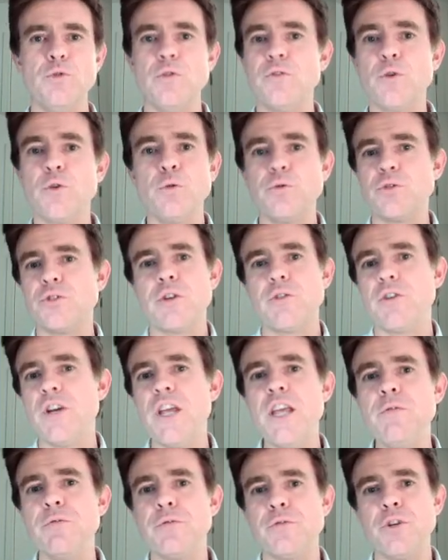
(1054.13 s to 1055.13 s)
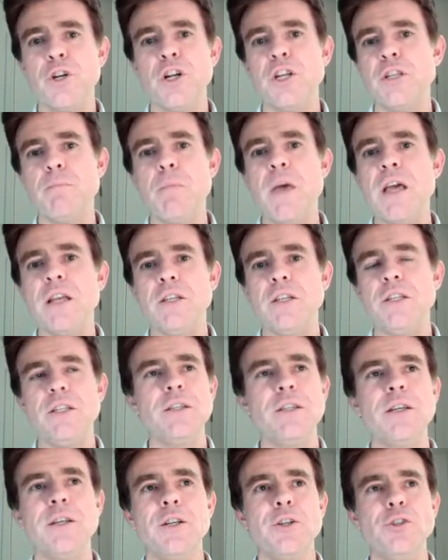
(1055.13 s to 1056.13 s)
Of course, there are infinitely many
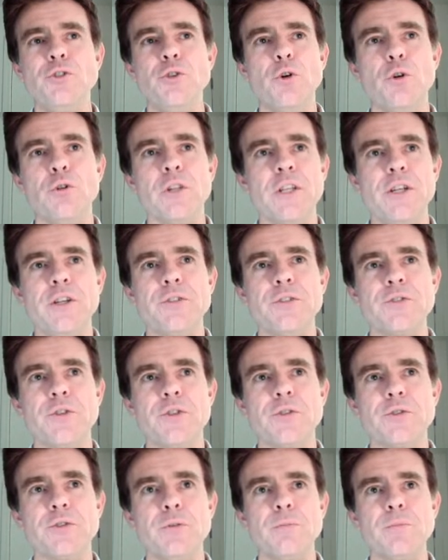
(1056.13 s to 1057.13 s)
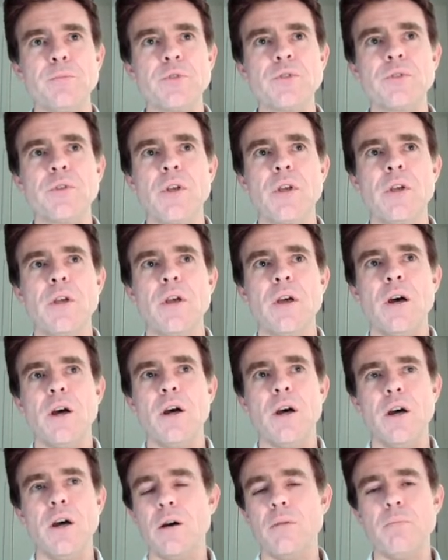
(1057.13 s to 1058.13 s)
nonlinear systems,
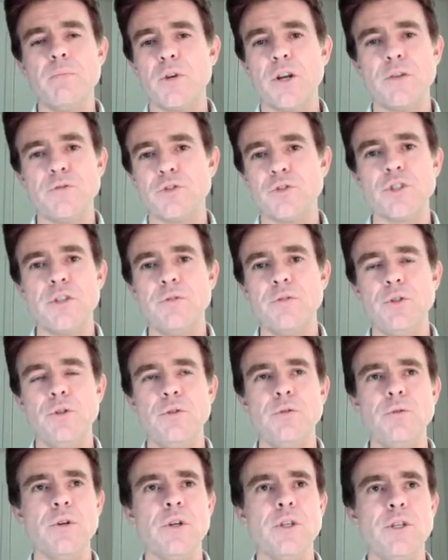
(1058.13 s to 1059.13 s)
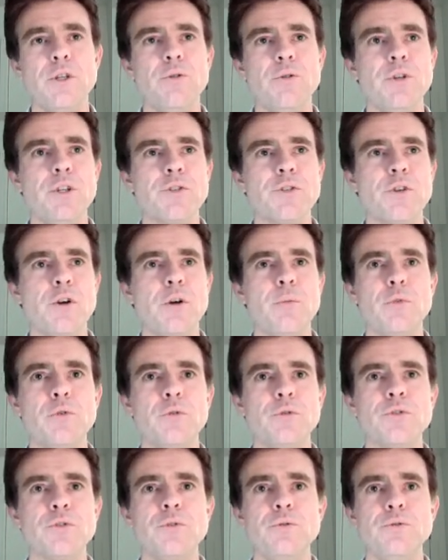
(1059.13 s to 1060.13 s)
but I've just given you, you know, an example
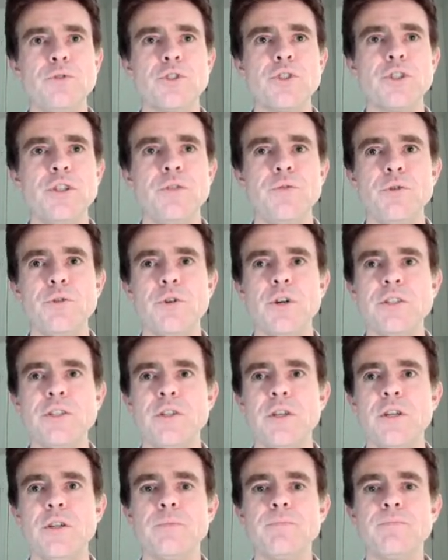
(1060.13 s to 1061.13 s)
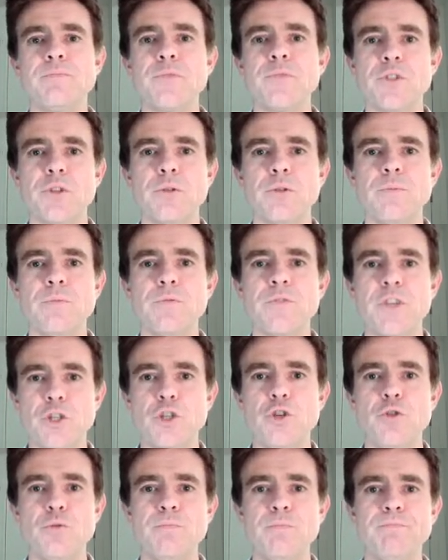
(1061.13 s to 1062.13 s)
or two just to give you an idea. So thank
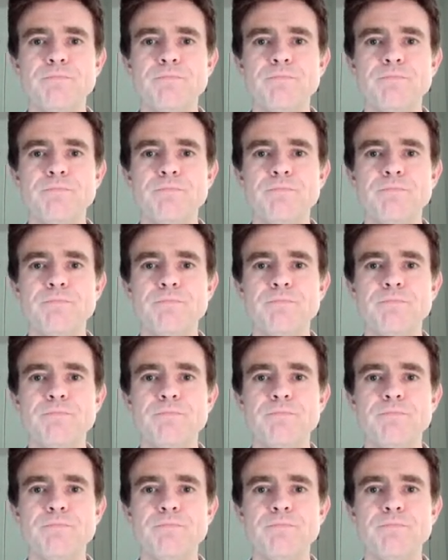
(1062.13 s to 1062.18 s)
you.